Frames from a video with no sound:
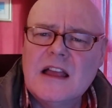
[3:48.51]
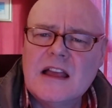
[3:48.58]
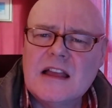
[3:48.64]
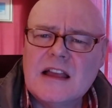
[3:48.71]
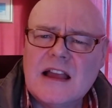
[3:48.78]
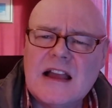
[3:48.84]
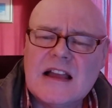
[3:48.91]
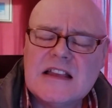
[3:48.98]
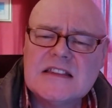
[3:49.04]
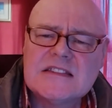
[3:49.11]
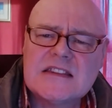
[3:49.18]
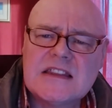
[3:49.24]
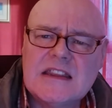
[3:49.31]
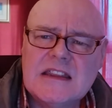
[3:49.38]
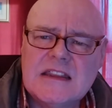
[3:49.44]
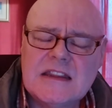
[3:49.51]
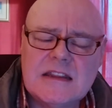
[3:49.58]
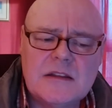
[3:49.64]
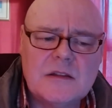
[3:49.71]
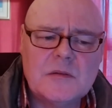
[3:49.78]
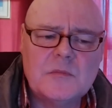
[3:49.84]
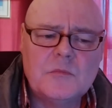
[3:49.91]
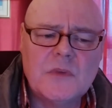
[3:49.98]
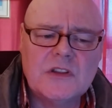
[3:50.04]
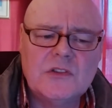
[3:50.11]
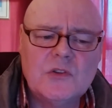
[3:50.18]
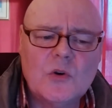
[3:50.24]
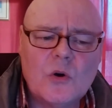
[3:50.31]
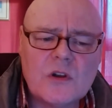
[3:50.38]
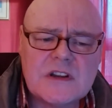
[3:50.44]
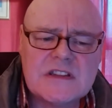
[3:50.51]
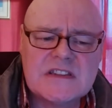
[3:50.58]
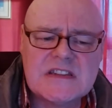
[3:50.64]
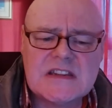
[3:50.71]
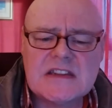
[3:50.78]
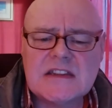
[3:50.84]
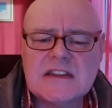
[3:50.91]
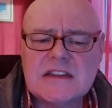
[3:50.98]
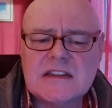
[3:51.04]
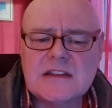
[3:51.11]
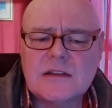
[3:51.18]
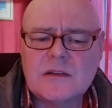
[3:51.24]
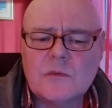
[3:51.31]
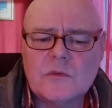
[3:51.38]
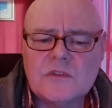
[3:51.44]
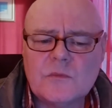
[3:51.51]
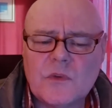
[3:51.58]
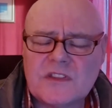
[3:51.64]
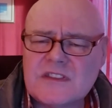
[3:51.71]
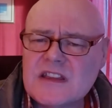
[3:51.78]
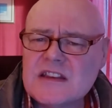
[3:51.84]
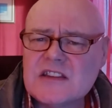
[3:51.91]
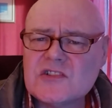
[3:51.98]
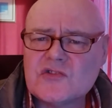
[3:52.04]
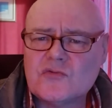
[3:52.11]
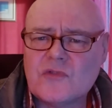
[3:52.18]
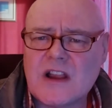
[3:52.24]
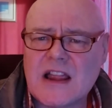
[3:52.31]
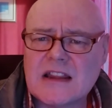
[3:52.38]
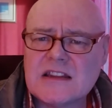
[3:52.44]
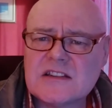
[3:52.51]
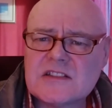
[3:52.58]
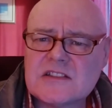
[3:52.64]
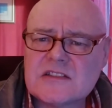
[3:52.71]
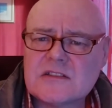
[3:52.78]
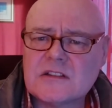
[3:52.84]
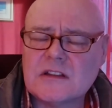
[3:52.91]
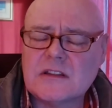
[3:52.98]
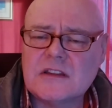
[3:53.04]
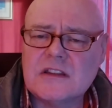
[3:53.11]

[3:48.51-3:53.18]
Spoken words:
It has a minority within its ranks,